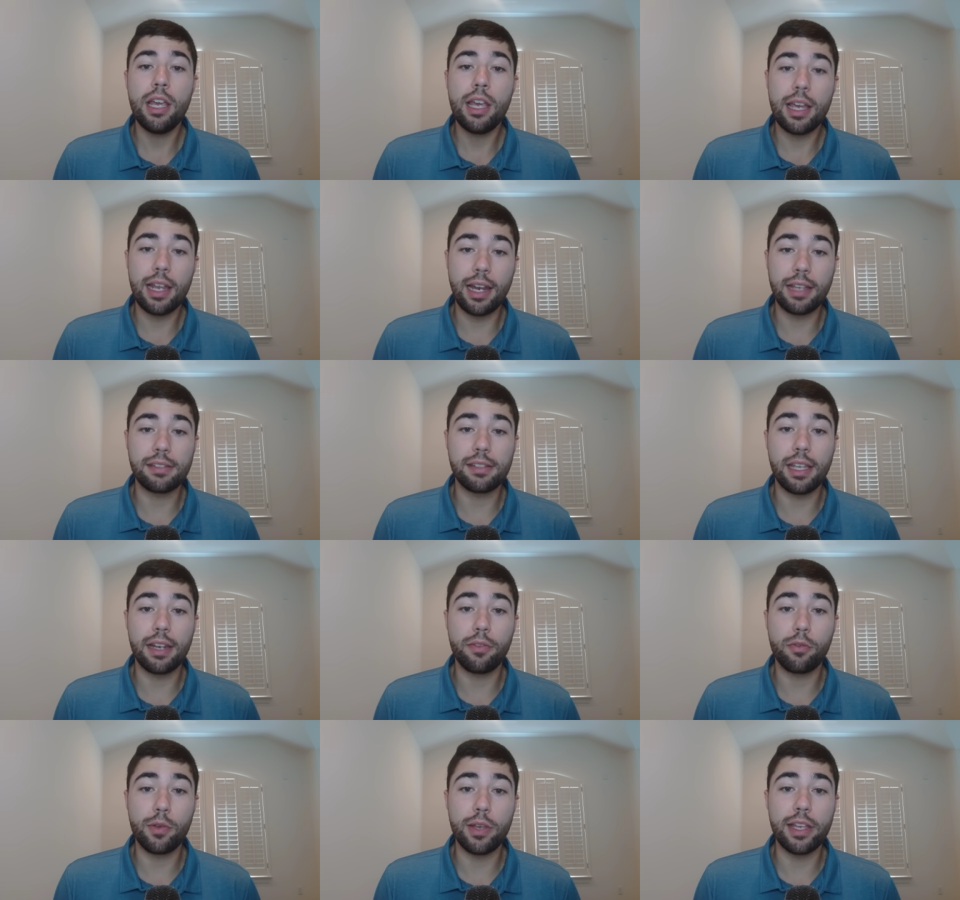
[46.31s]
and I
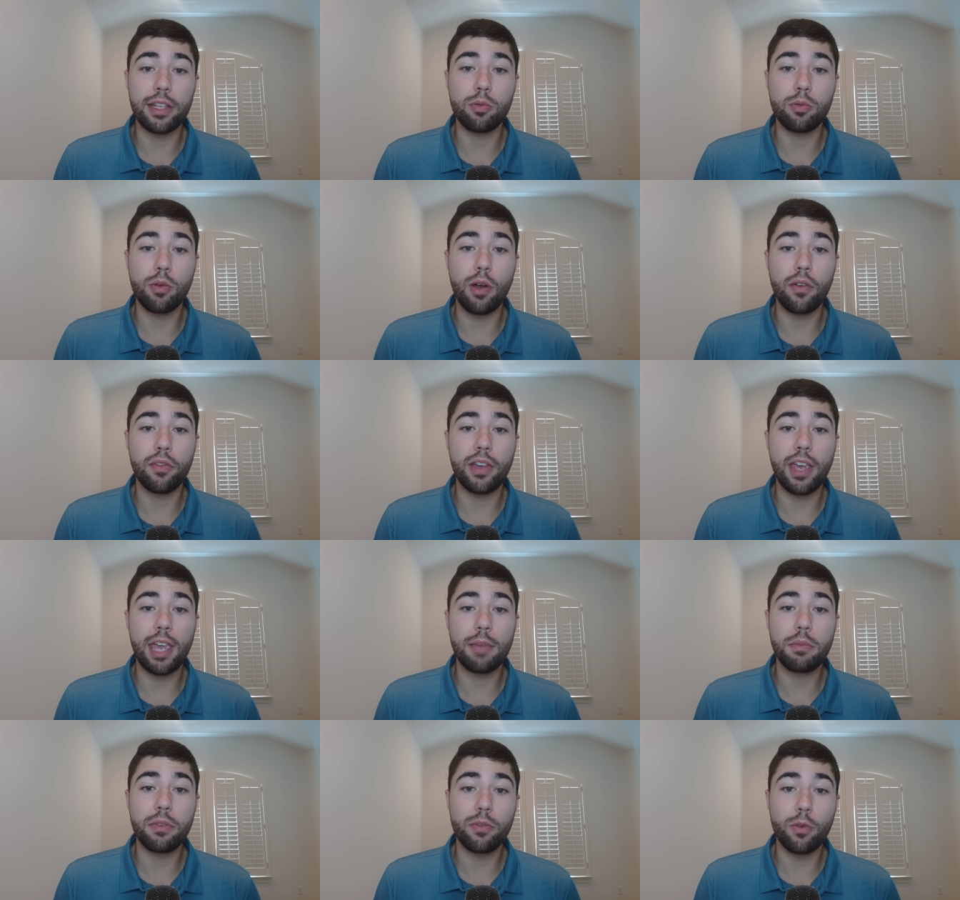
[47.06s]
said if we hit twelve
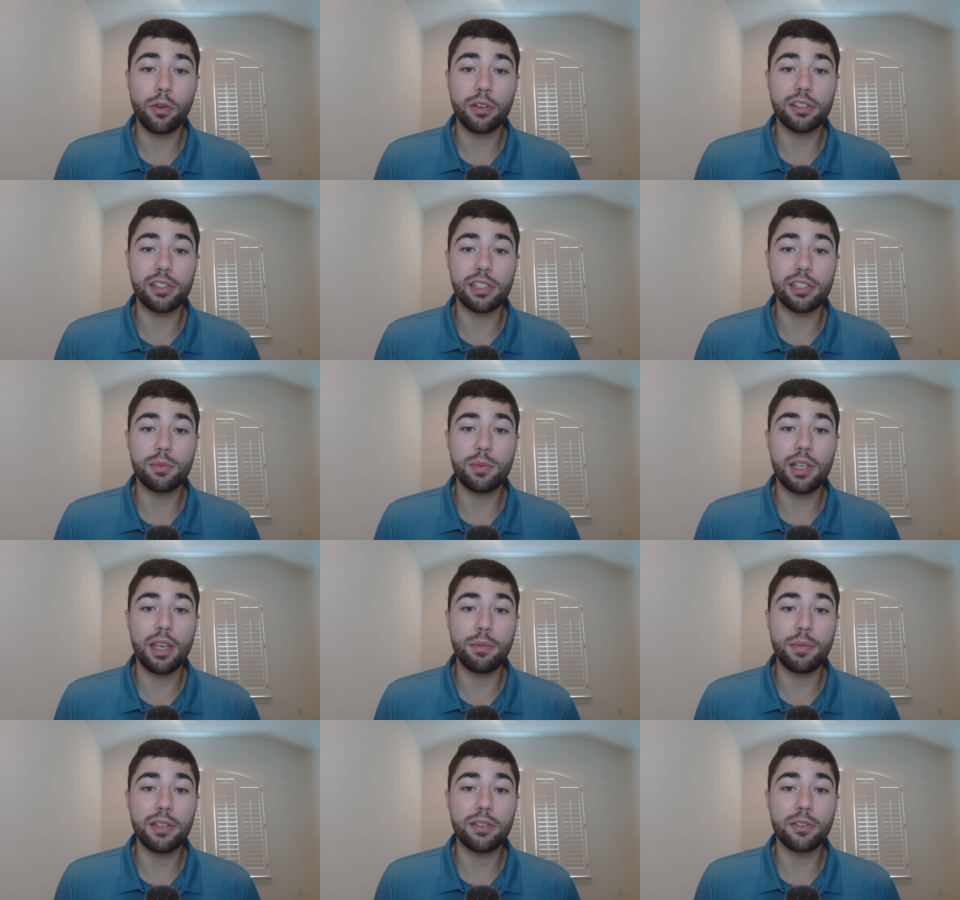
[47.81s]
K before six
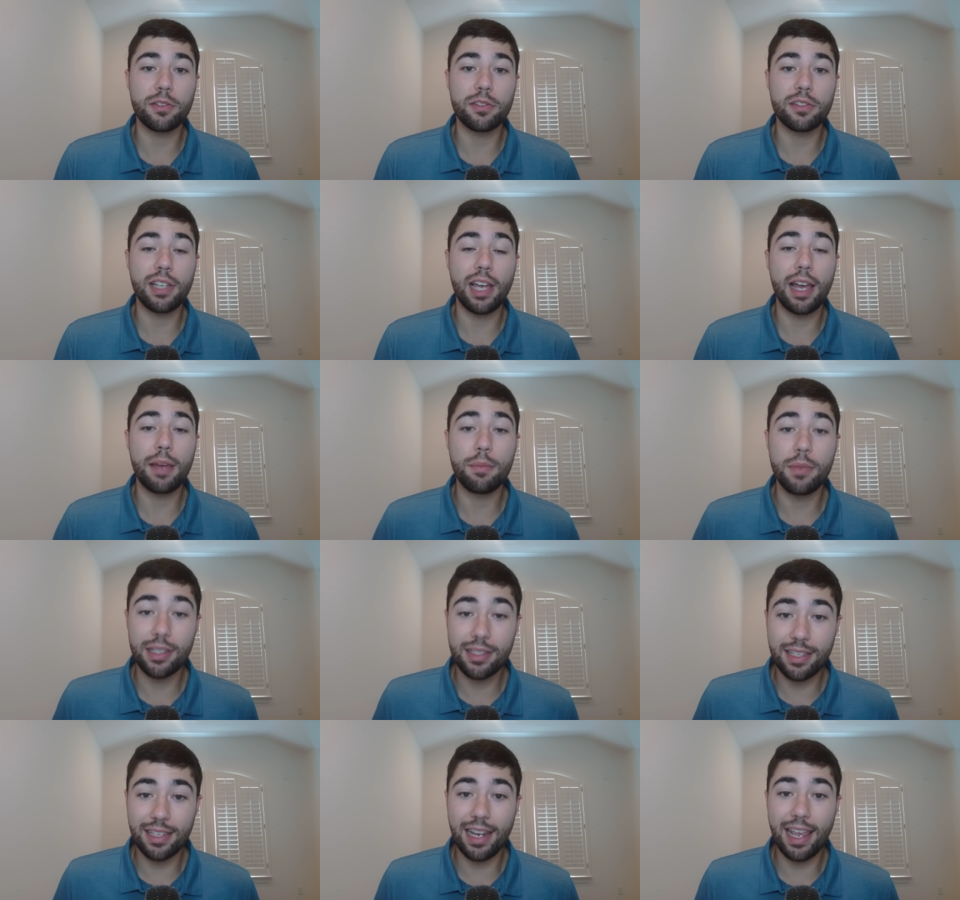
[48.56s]
p m Eastern Time
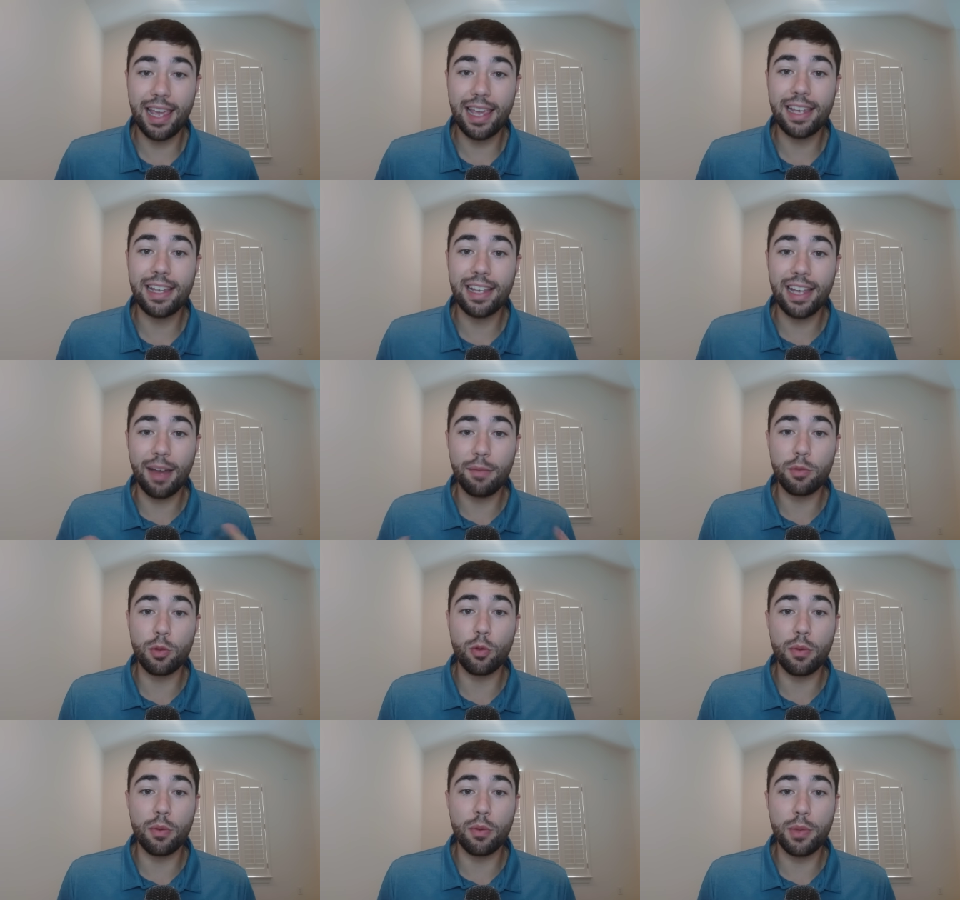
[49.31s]
today,
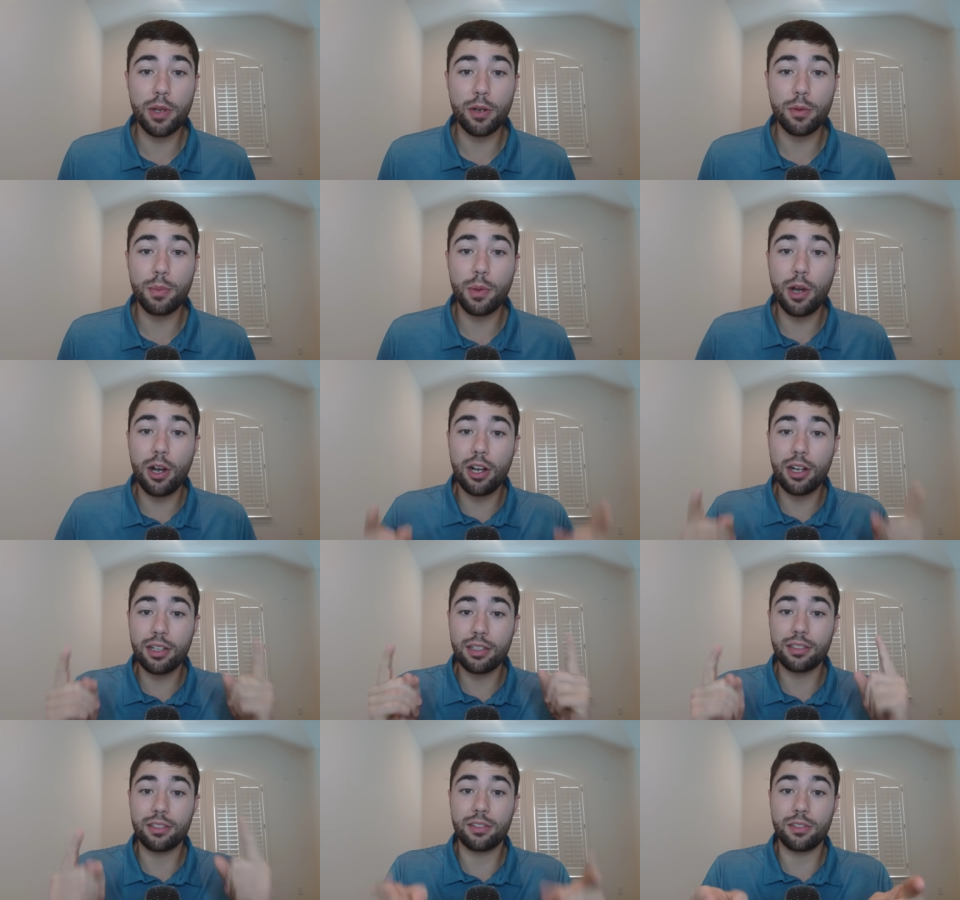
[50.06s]
I'm doing a beer
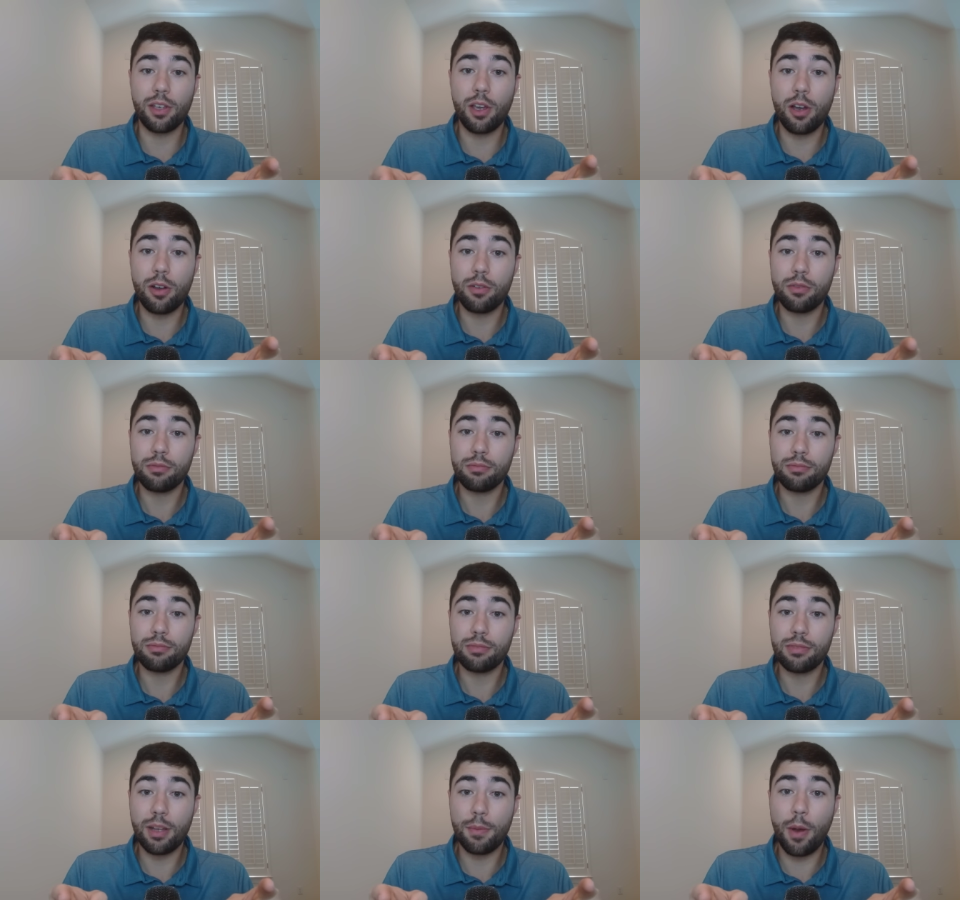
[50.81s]
bong, so
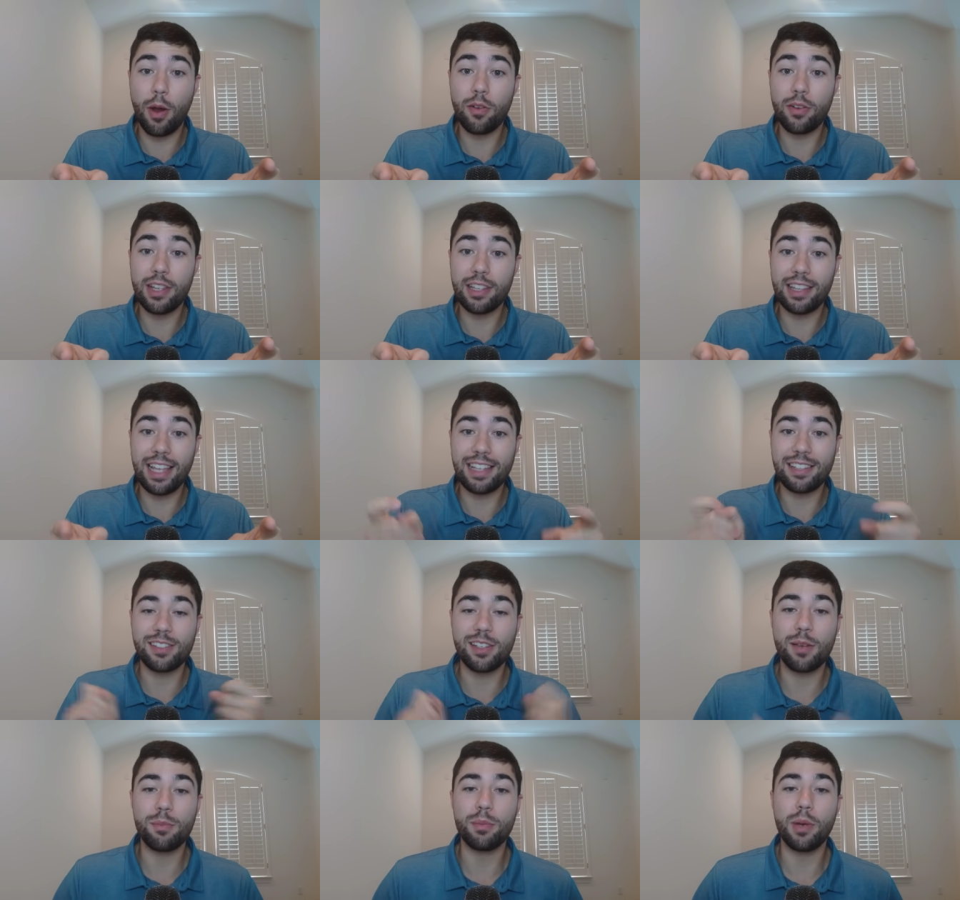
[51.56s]
come on, hit that
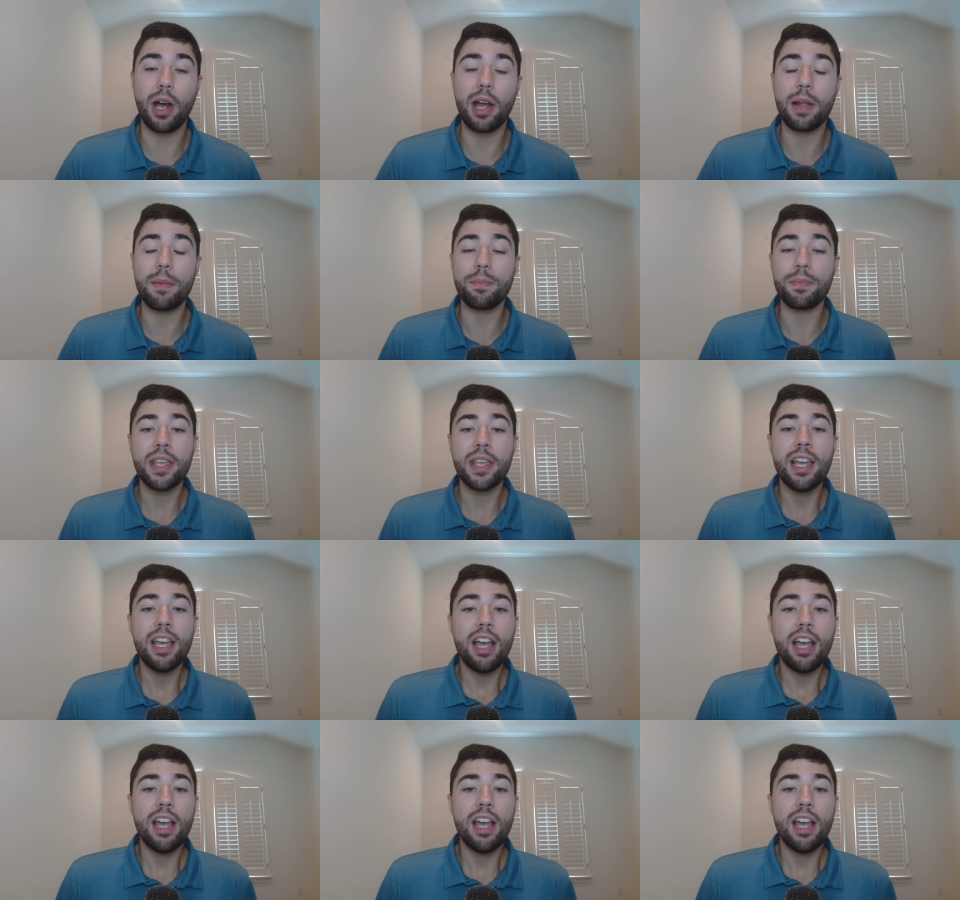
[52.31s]
sub button.